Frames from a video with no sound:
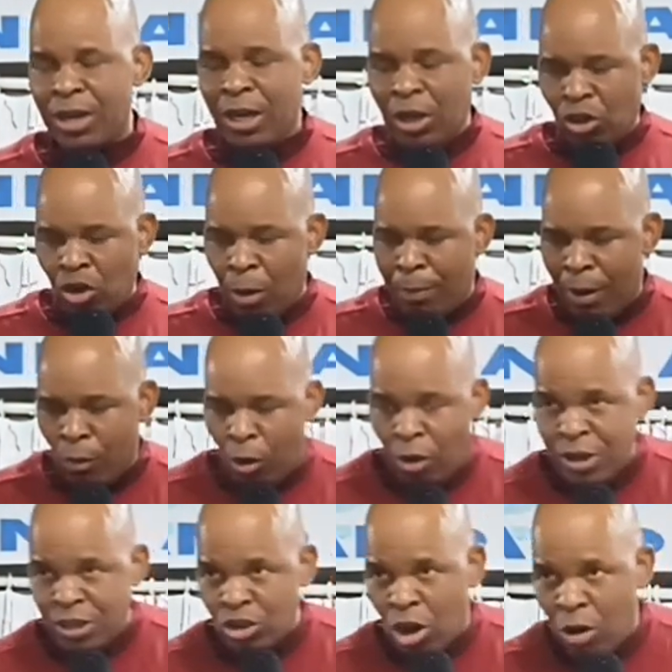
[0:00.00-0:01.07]
Number one
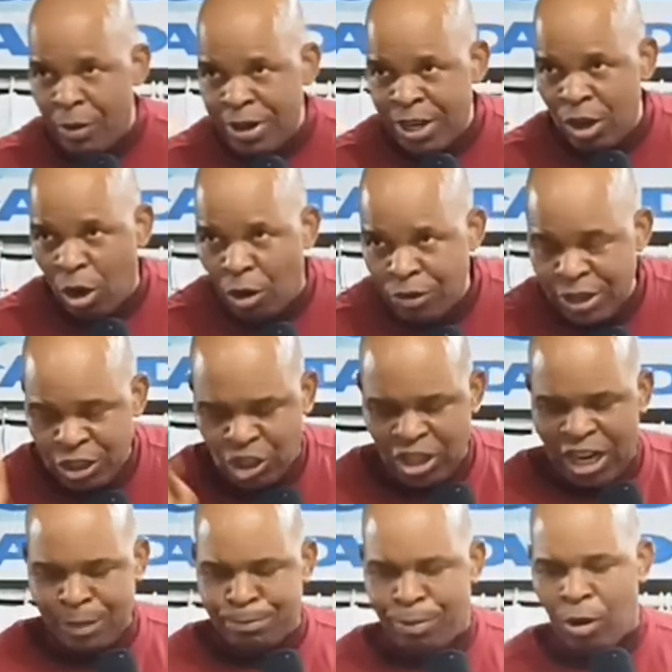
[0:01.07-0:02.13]
is already on the
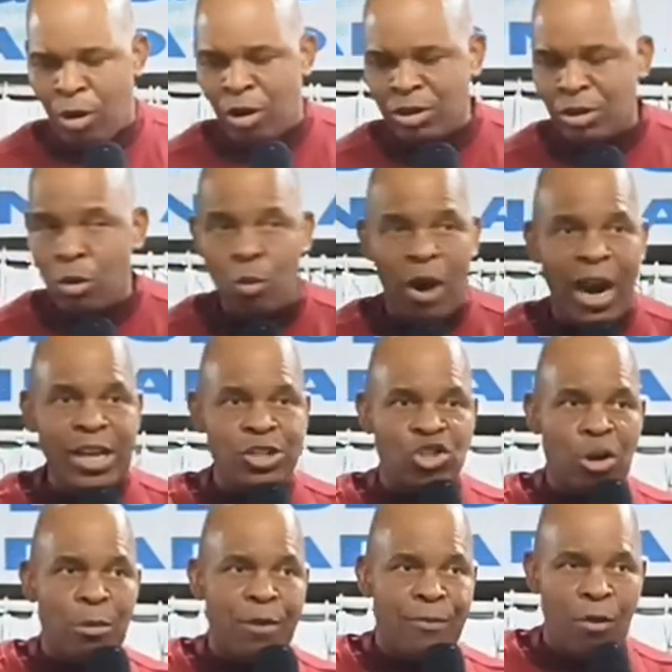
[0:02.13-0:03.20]
chat board. Why
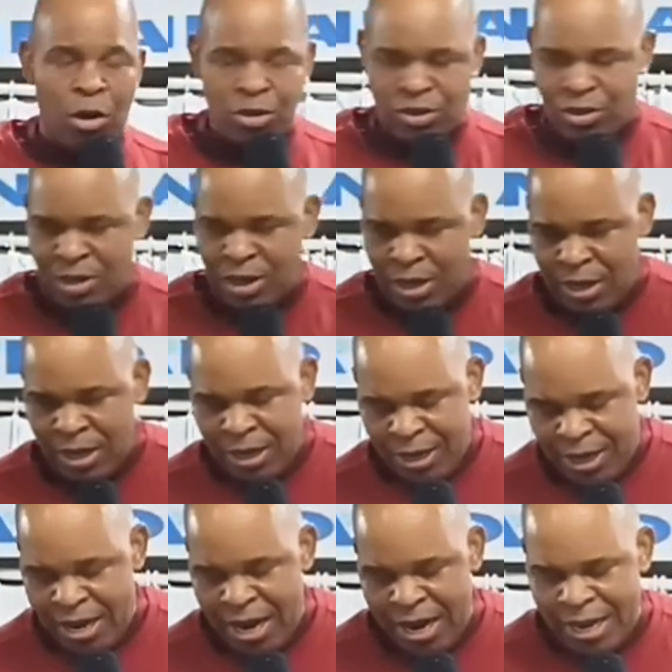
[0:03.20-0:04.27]
some of us
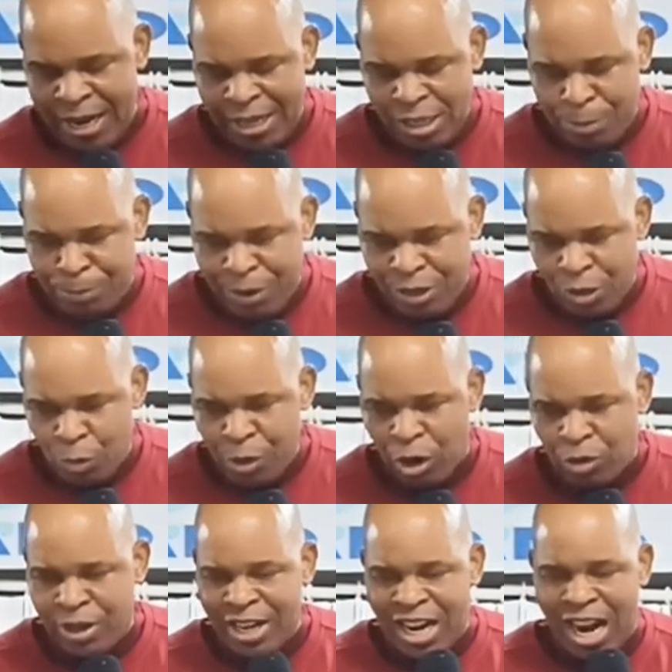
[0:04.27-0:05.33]
here in the building, we
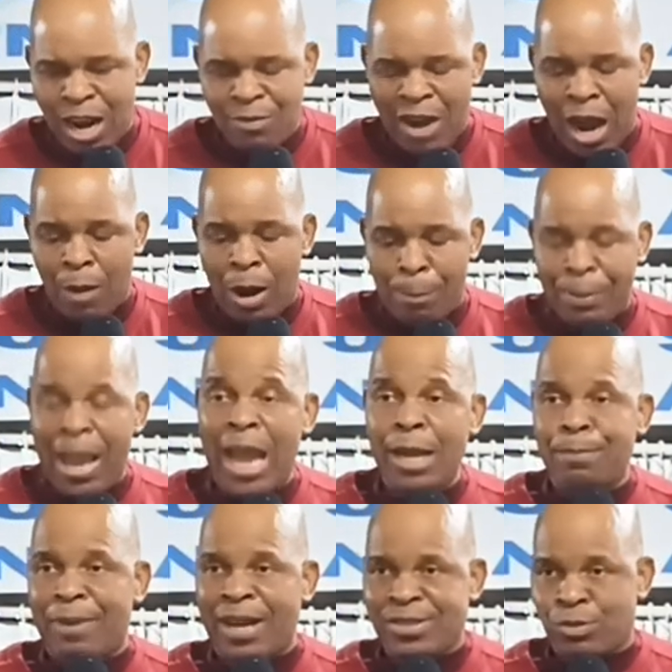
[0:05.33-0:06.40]
already have our
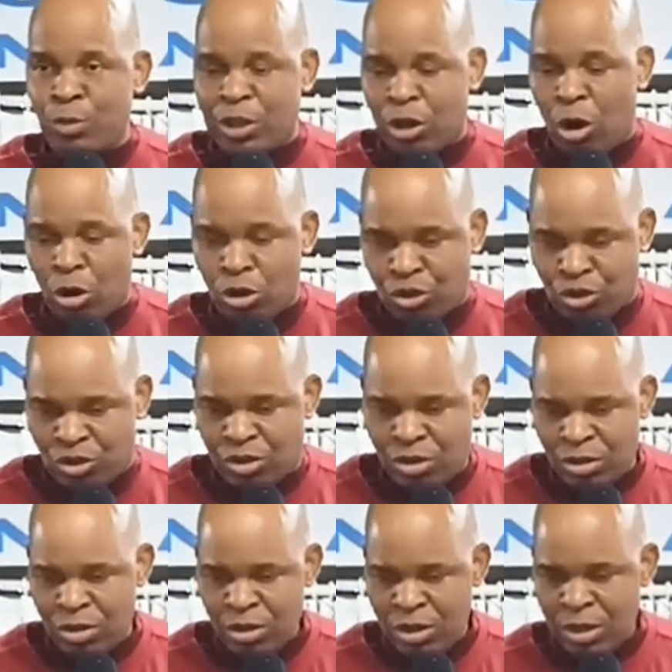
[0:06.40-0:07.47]
papers with us.
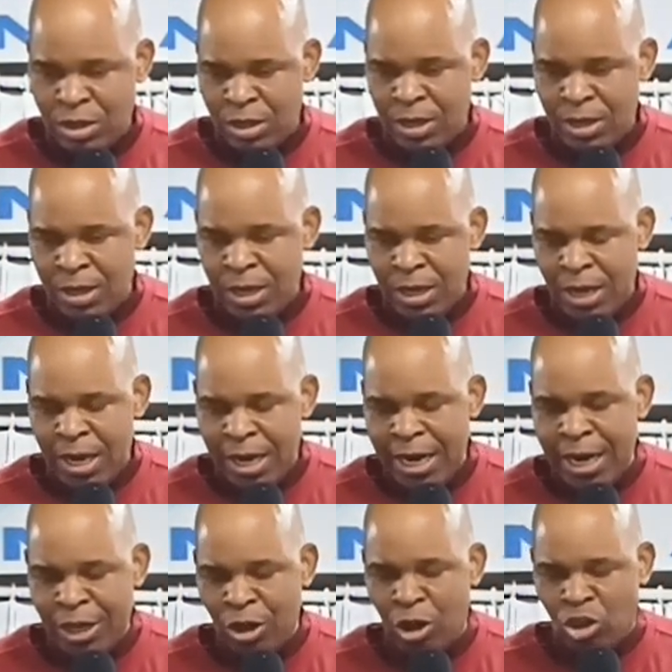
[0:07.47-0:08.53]

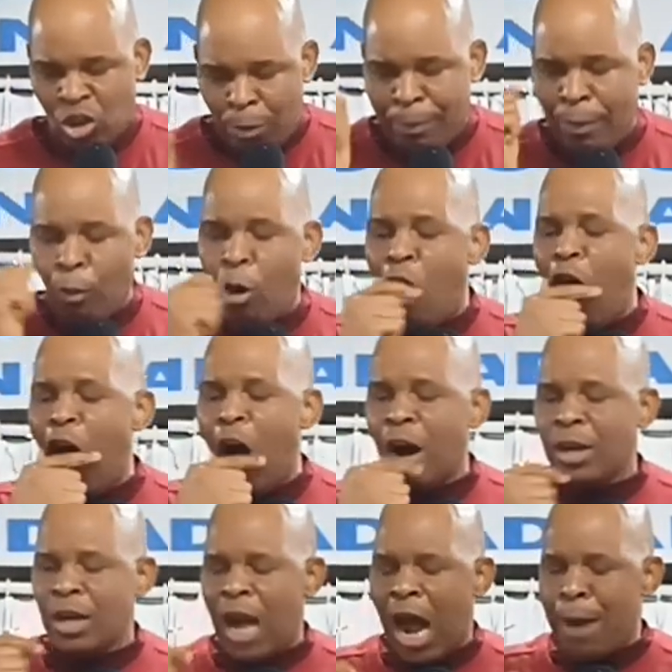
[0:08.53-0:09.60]
And on number
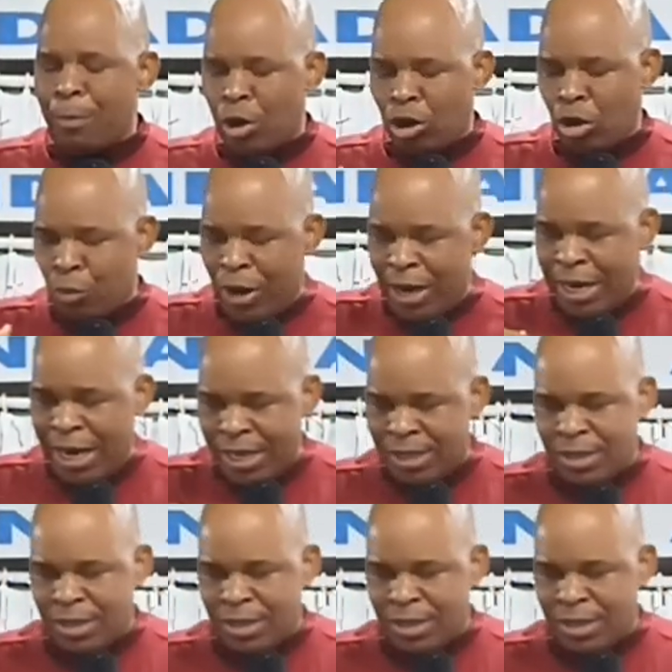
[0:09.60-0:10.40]
one, I'm going to read it.